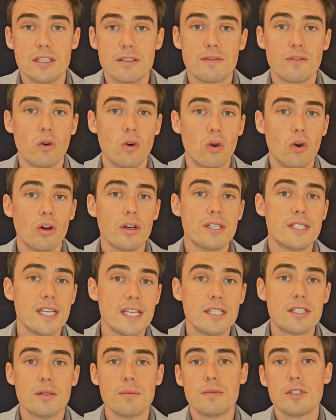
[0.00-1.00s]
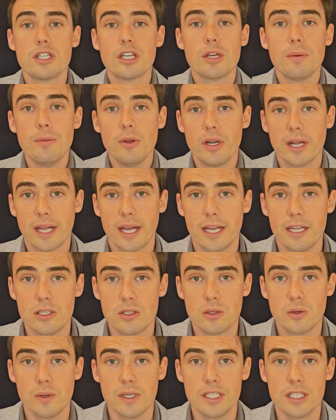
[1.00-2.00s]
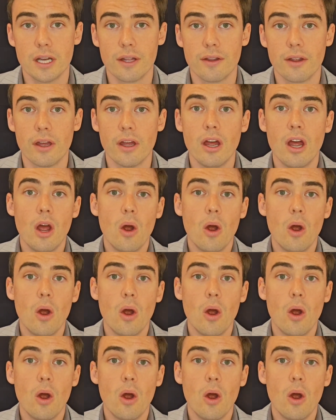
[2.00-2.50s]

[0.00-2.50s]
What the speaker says: for systems to communicate to each other